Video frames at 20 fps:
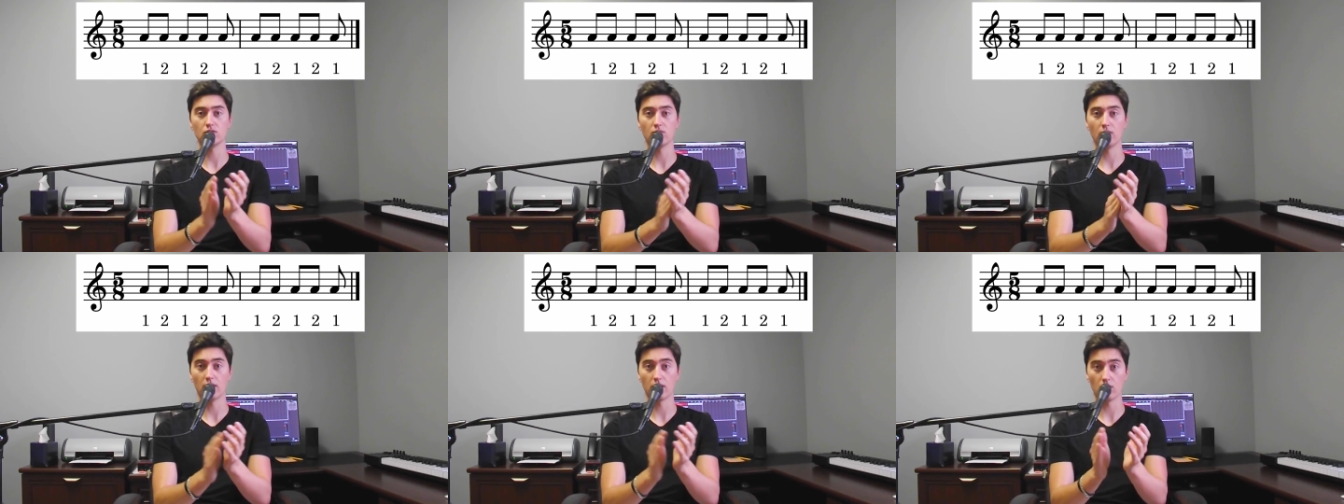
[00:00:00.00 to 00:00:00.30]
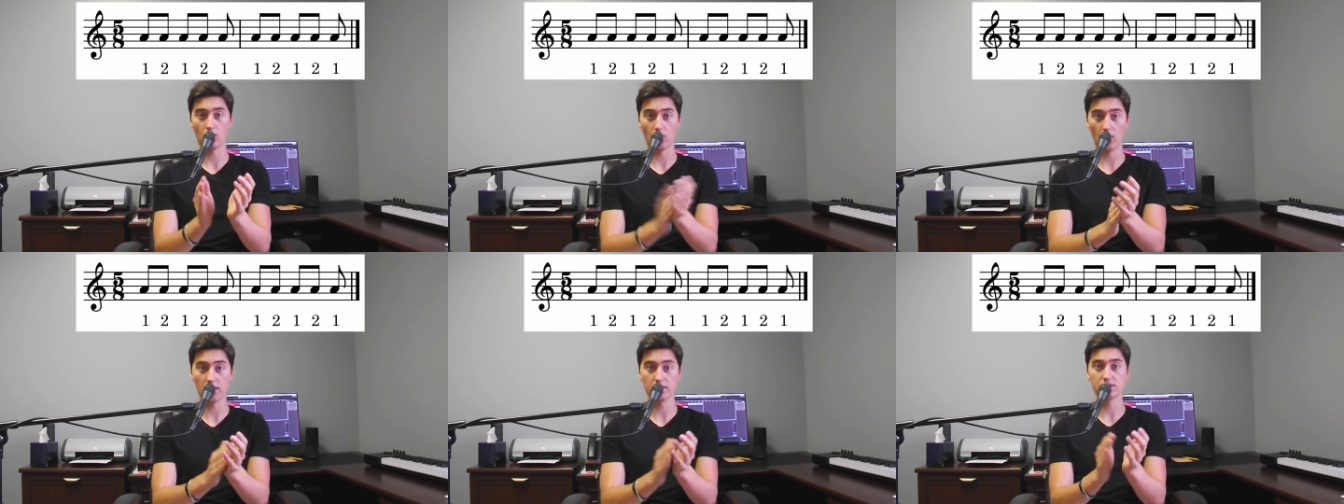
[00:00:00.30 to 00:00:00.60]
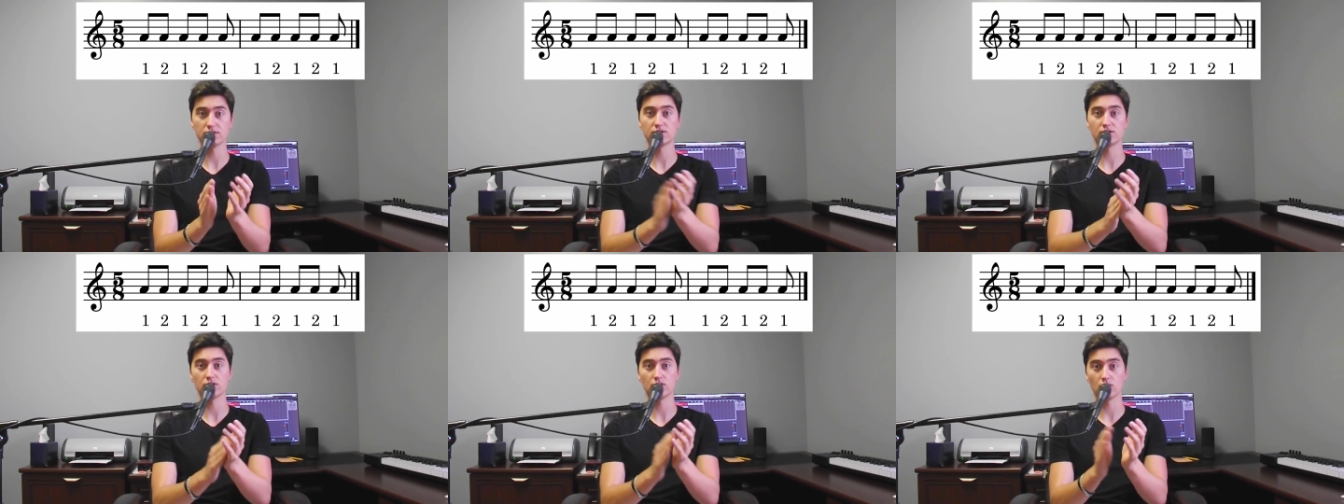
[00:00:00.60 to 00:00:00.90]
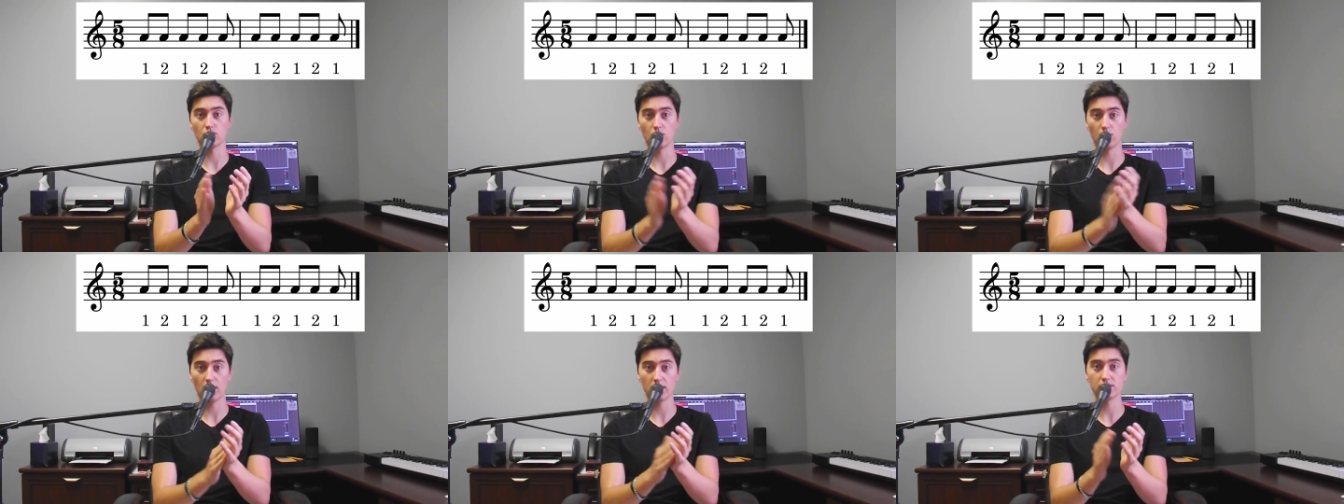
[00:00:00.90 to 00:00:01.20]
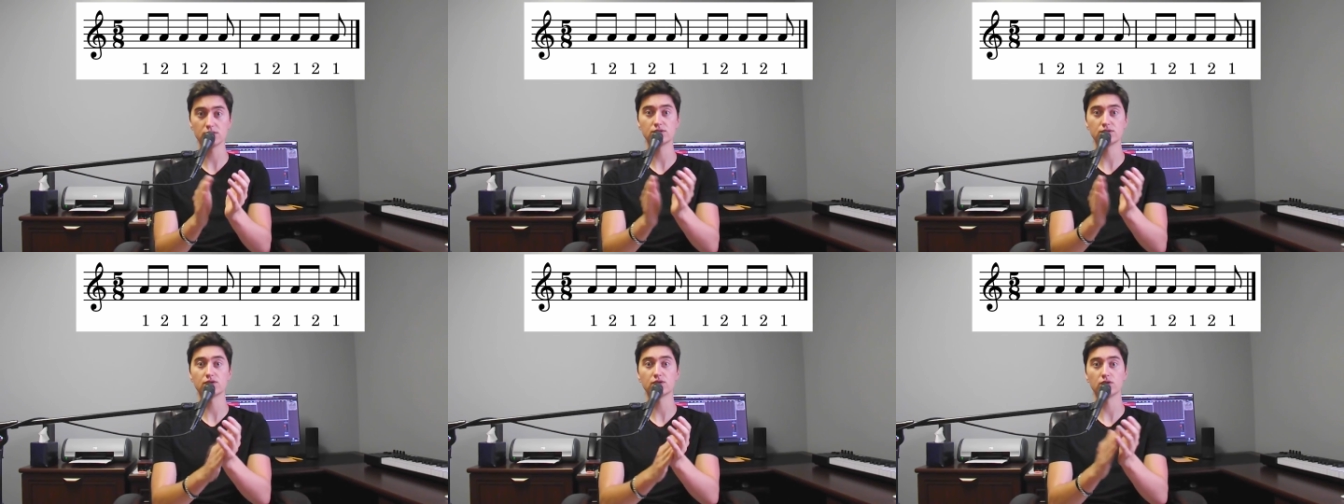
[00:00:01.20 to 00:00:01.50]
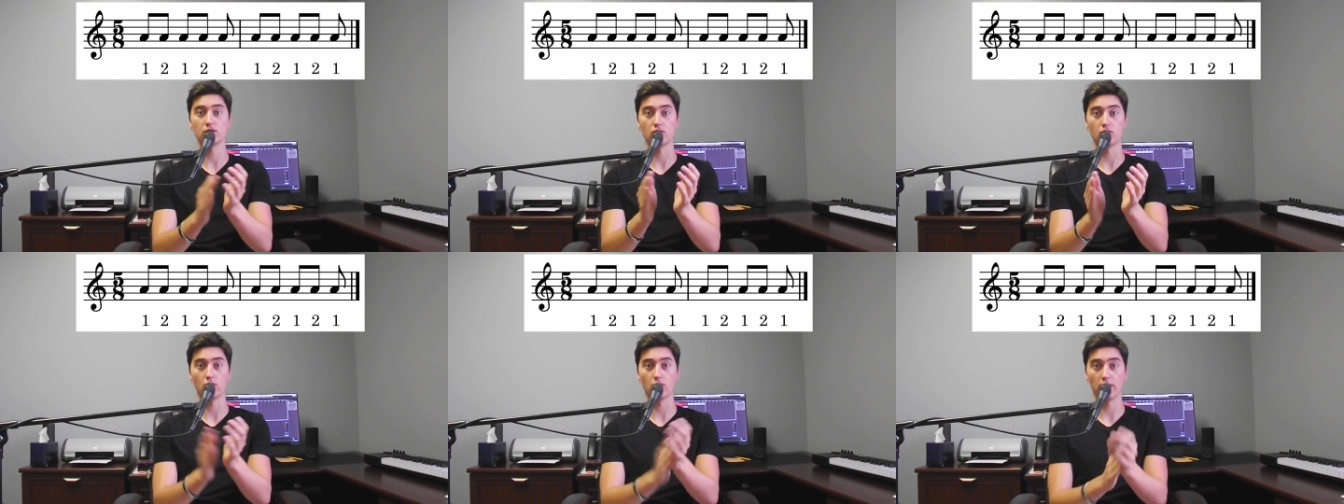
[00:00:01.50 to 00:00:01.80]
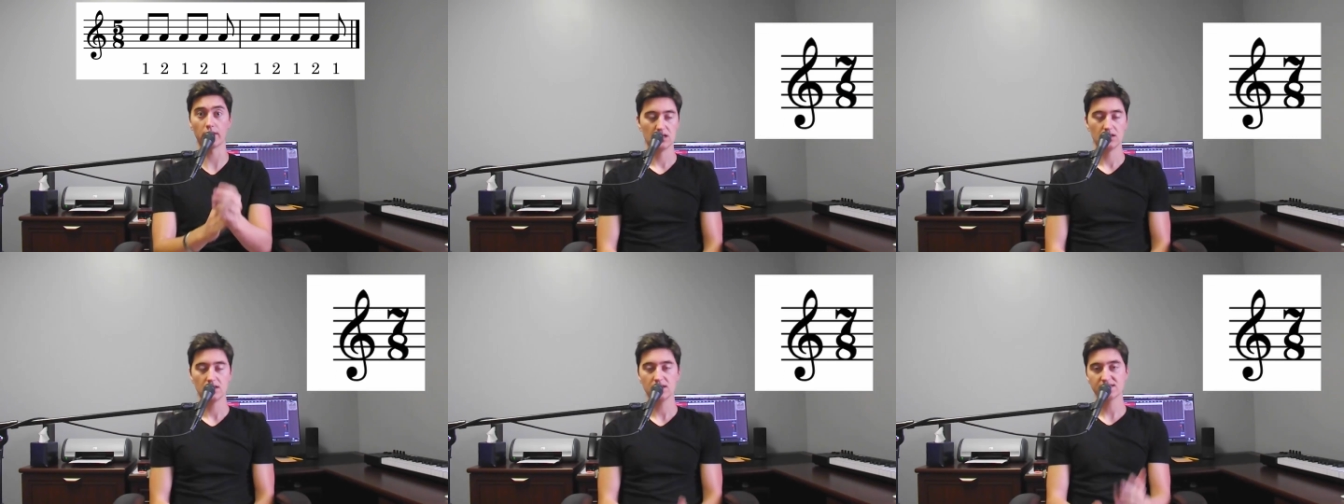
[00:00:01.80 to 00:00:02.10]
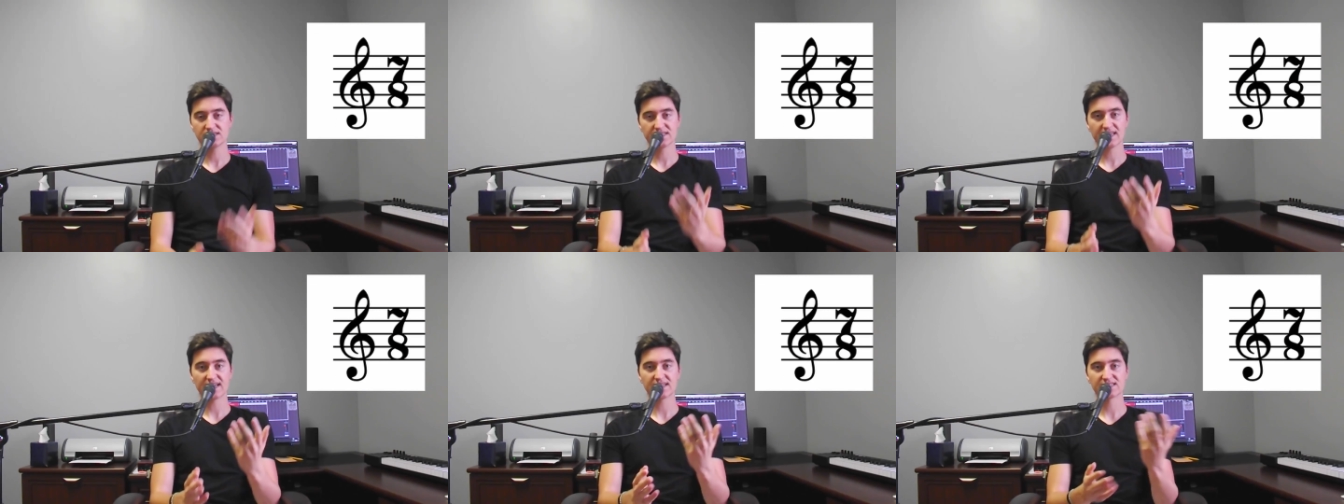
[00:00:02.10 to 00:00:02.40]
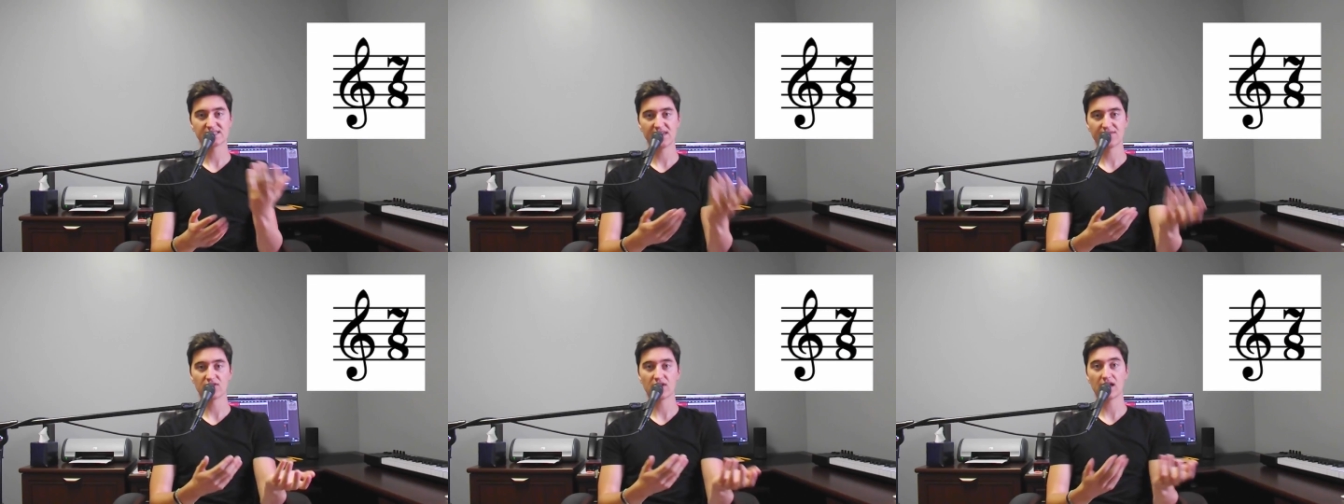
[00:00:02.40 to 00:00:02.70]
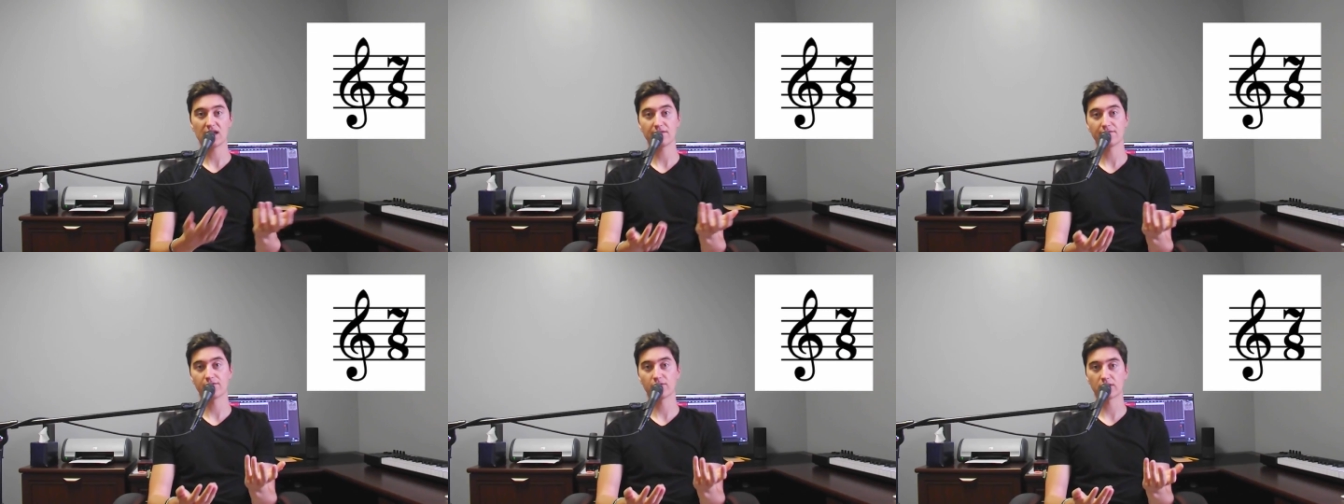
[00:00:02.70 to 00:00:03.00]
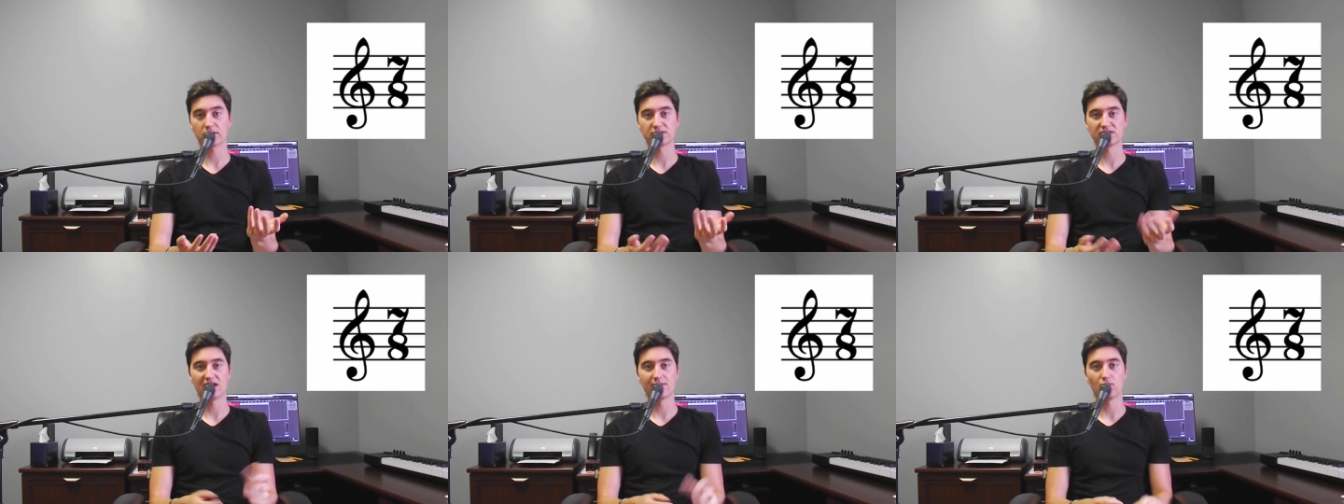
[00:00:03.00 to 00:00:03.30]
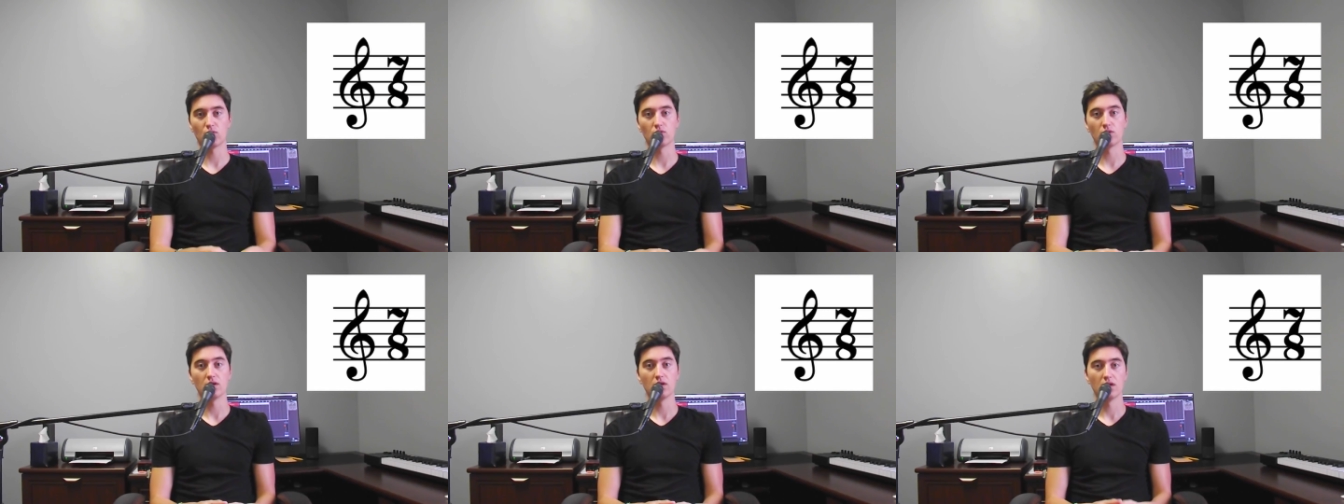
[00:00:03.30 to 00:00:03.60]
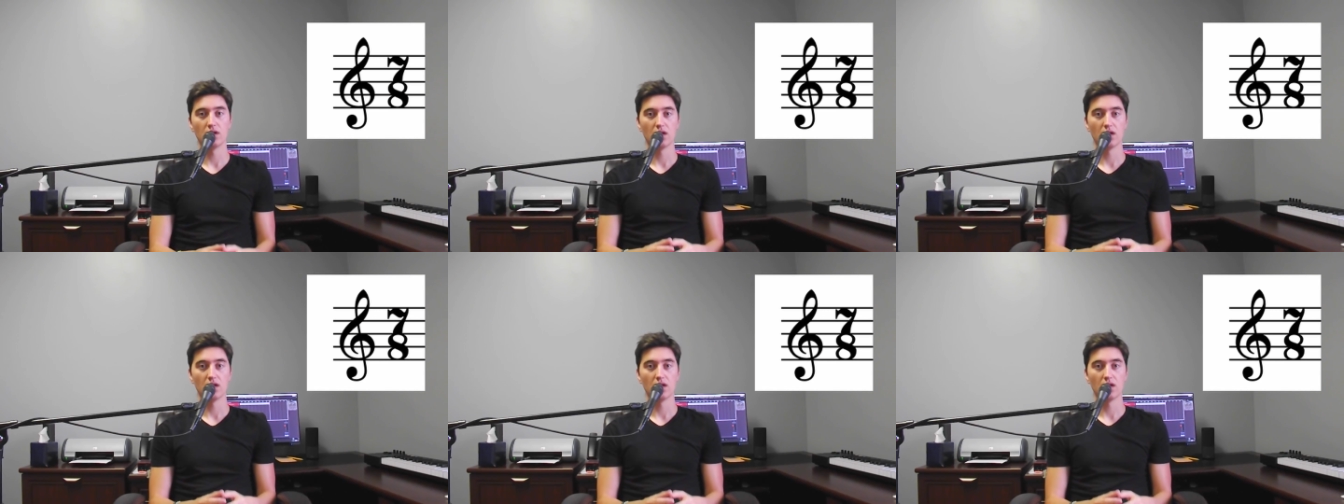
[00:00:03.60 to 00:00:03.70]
1, 1, 2, 1, 2, 1. Let's take 7/8 for example.